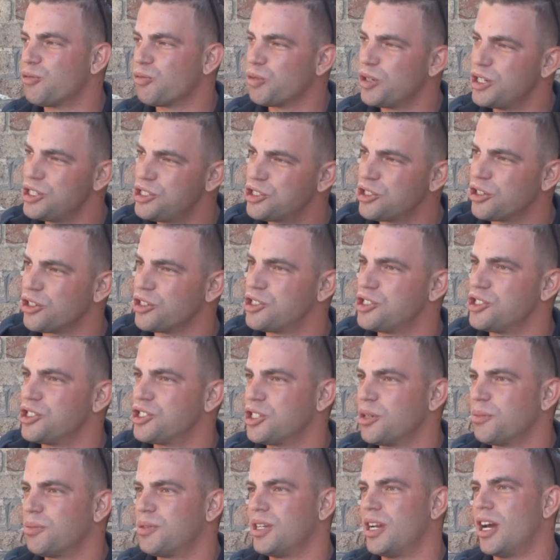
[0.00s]
Research is
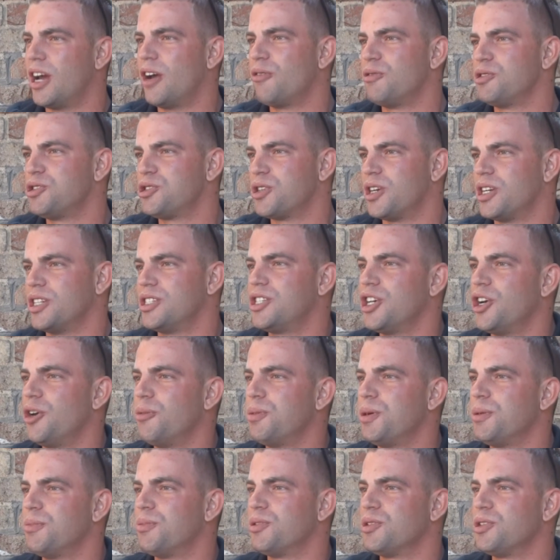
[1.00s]
something I always try to tell
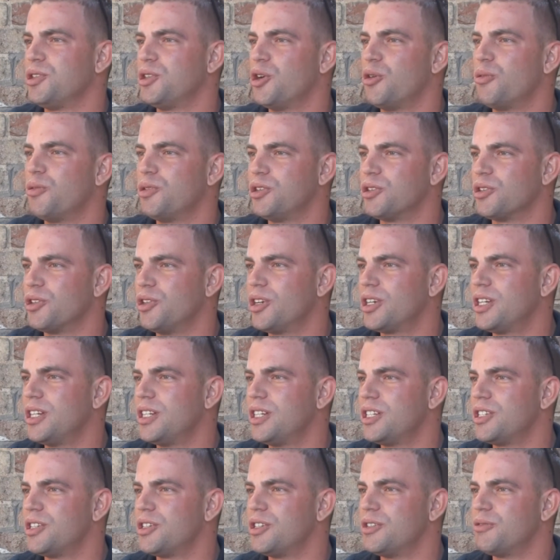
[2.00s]
people. When you're looking
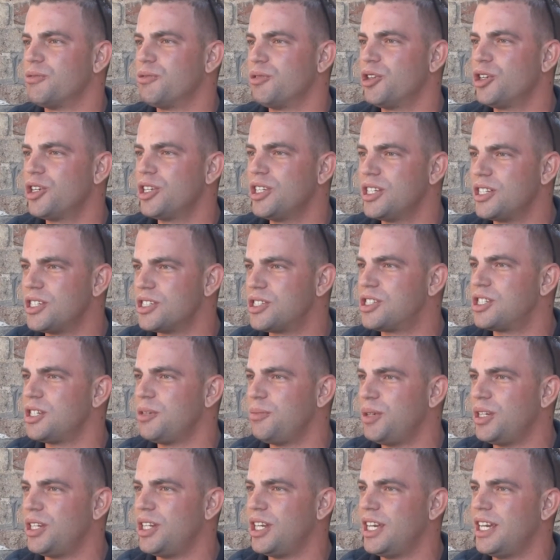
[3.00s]
into
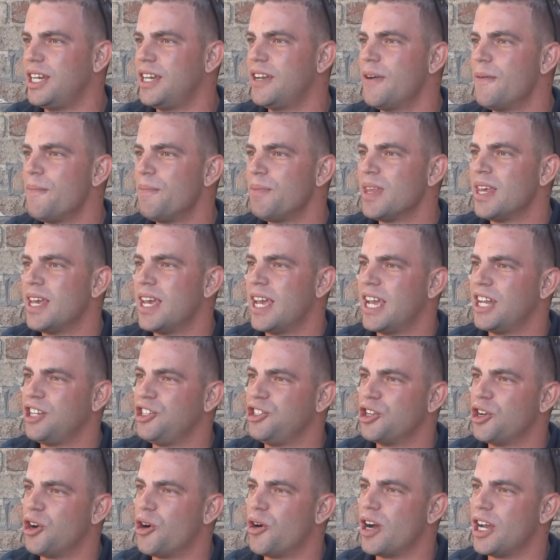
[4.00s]
CBD, and
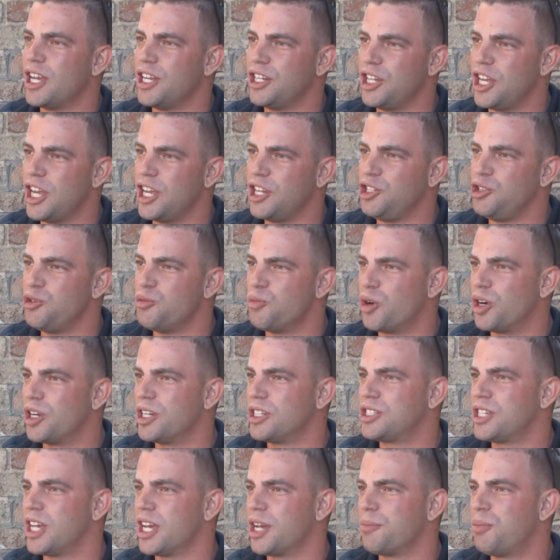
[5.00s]
you want
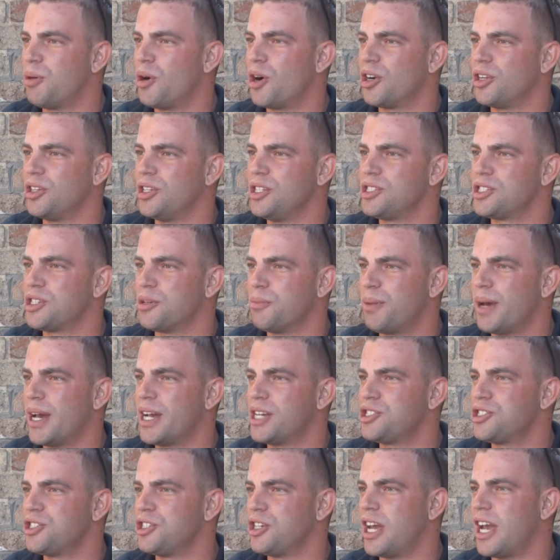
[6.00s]
to take part of these
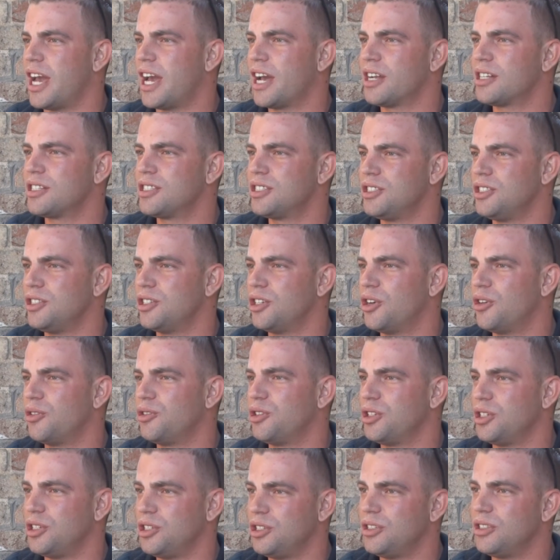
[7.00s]
Compassionate Act,
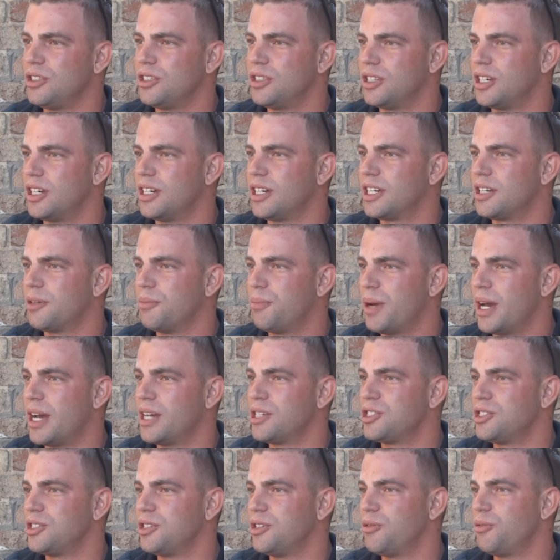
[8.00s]
the
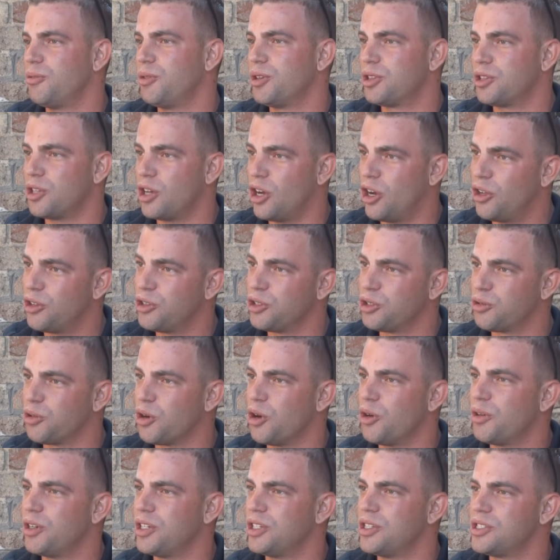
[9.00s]
compassionate with all the
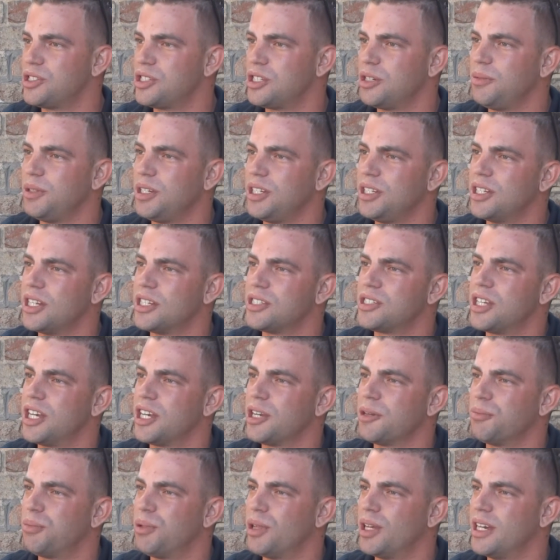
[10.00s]
growing in the CBD that's
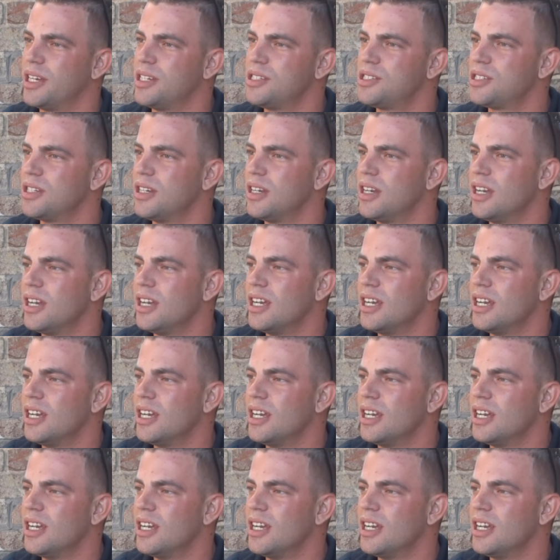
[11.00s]
taking place.